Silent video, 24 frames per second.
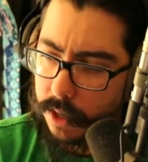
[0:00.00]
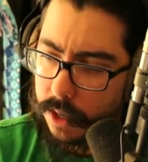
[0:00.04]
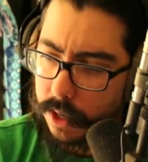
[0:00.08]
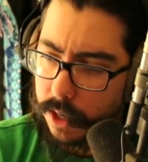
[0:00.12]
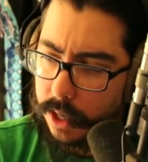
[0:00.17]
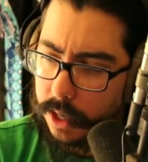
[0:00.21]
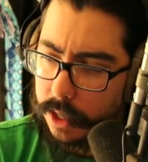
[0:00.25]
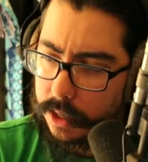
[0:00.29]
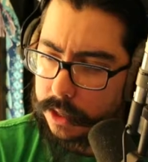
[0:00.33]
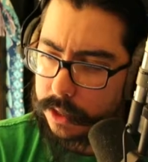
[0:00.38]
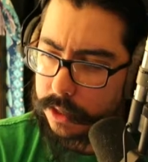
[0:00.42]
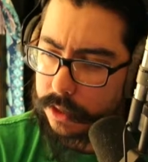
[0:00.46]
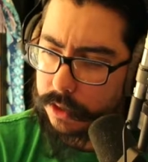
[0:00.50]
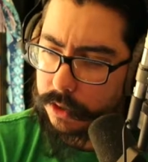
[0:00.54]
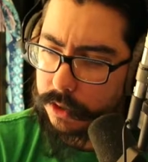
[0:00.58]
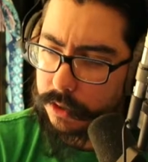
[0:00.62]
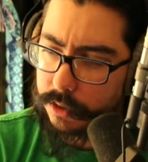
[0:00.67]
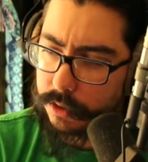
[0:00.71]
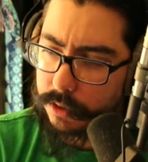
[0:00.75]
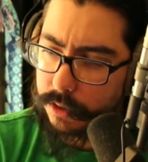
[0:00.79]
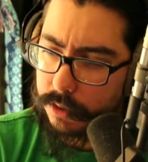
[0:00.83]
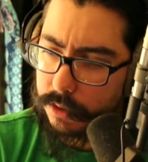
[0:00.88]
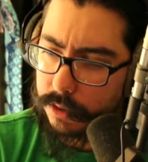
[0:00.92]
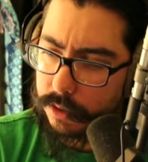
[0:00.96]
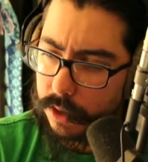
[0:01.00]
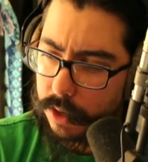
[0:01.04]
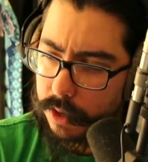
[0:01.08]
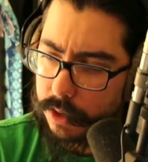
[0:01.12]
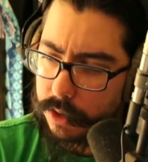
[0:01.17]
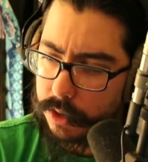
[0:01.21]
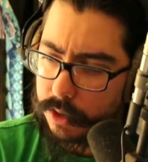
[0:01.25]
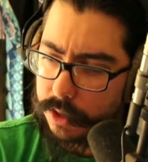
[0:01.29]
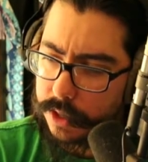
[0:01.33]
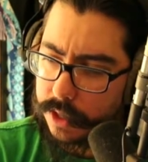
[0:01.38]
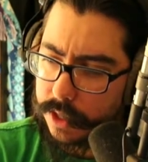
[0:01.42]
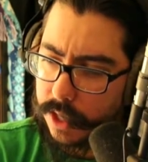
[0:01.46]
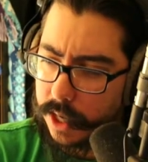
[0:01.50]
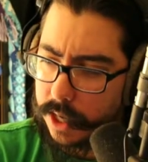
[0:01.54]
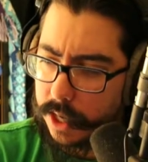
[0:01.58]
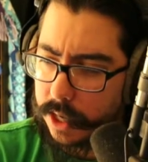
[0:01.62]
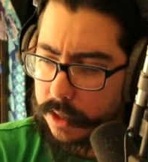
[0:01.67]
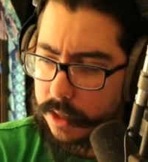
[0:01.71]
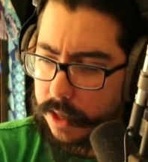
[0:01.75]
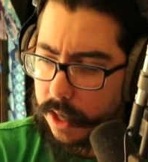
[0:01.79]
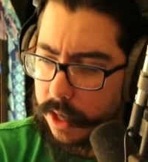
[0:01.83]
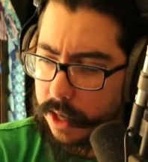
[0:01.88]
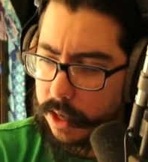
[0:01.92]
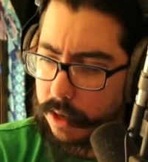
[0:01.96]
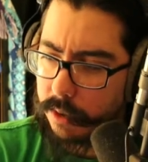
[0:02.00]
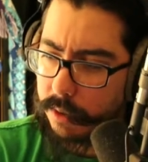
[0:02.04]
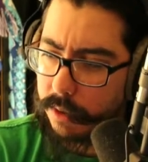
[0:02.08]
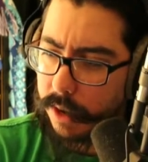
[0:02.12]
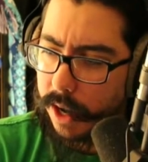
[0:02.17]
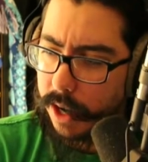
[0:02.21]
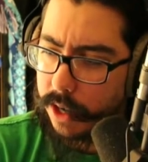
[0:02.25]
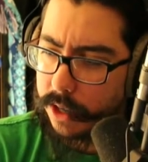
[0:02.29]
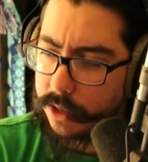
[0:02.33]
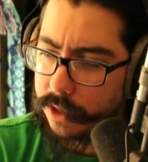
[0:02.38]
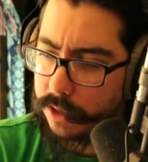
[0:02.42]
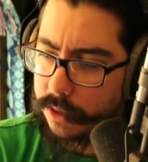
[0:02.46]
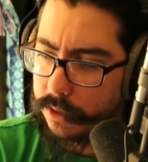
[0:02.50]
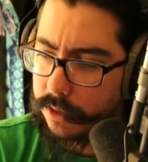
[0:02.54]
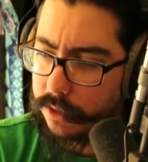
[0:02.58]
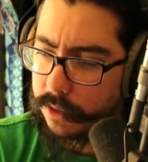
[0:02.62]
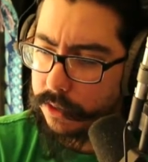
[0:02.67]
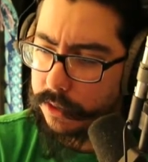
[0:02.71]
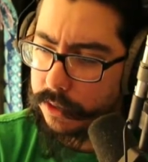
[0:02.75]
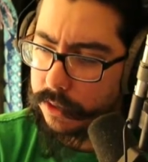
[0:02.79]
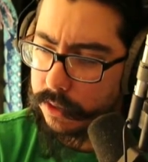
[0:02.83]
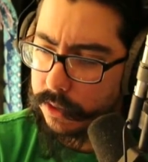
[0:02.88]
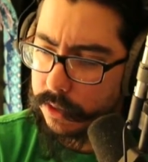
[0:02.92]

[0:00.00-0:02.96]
It's understanding that interactions